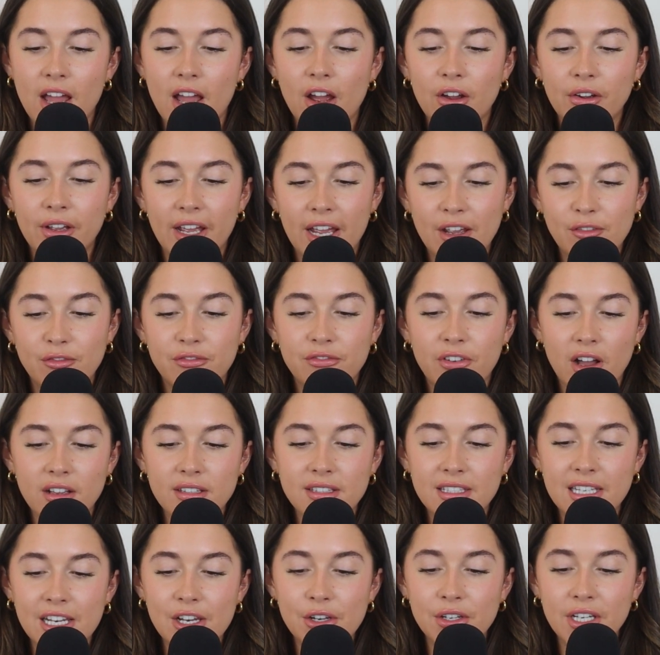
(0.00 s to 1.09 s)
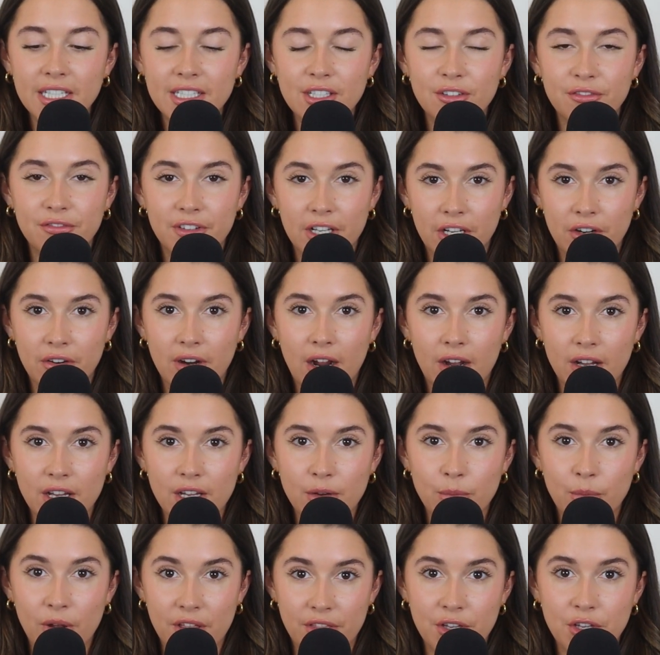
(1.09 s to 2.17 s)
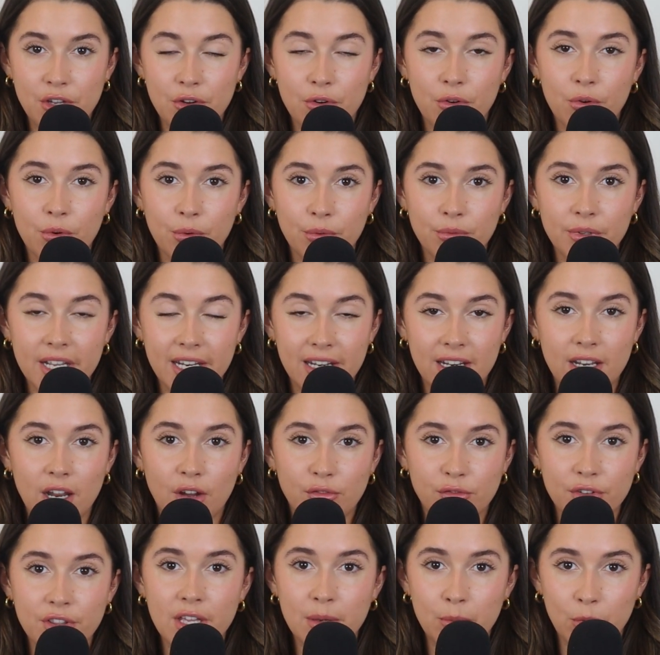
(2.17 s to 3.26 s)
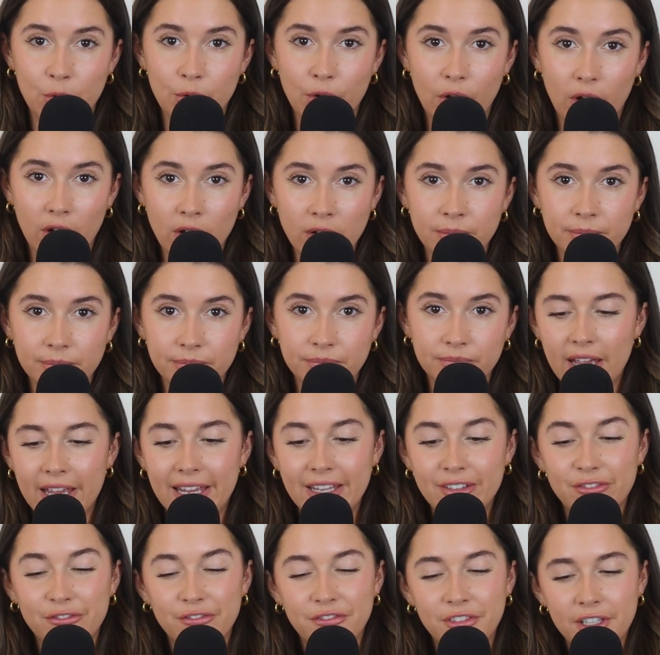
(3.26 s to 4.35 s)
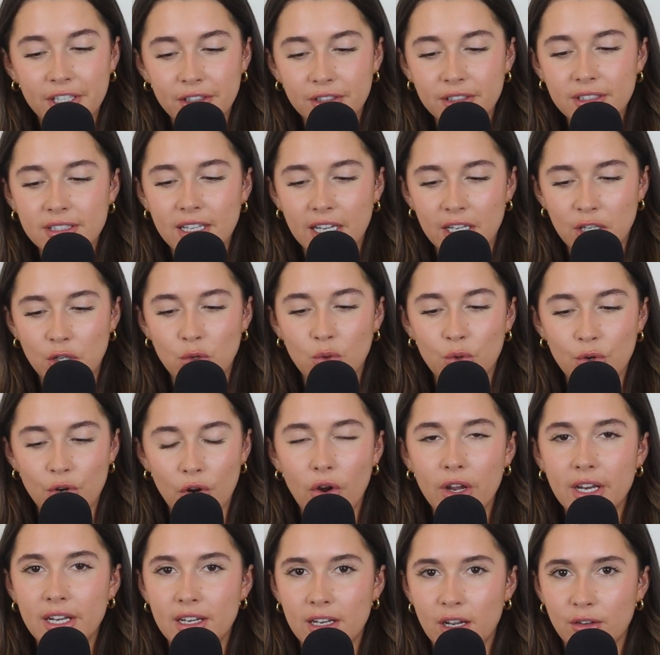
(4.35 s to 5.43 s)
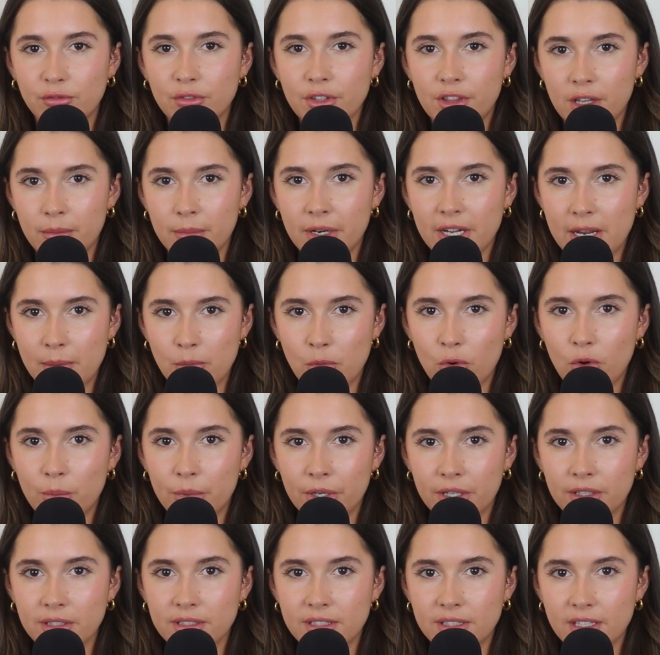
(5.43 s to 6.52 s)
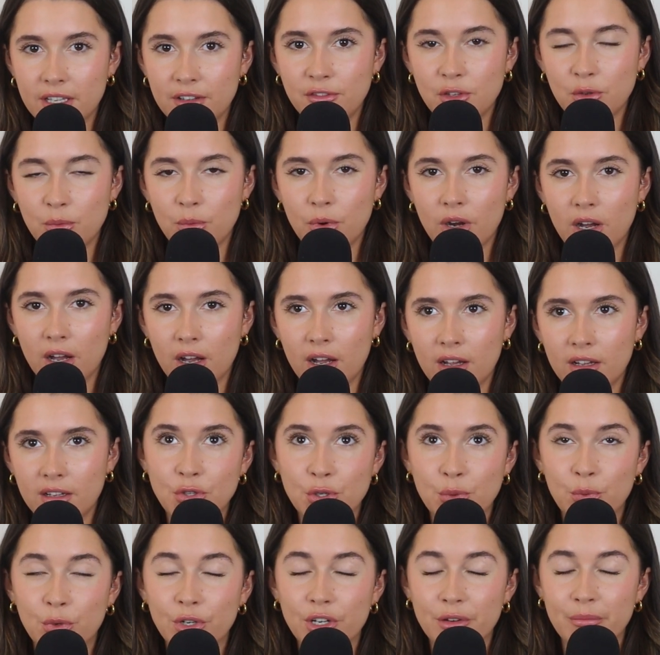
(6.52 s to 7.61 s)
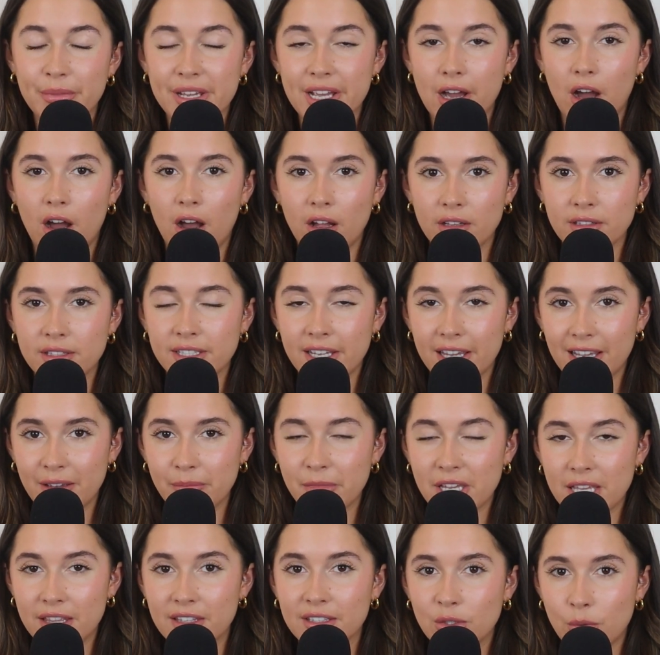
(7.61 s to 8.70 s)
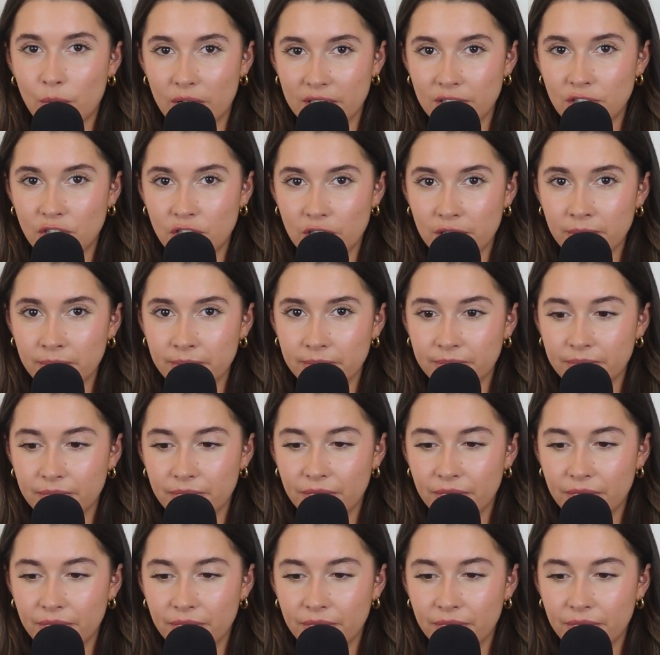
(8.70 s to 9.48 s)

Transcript: Okay, firstly, you need to figure out whether you're in love with him or not. It feels like you're not in love with him anymore, because if you were, you wouldn't be asking me this question.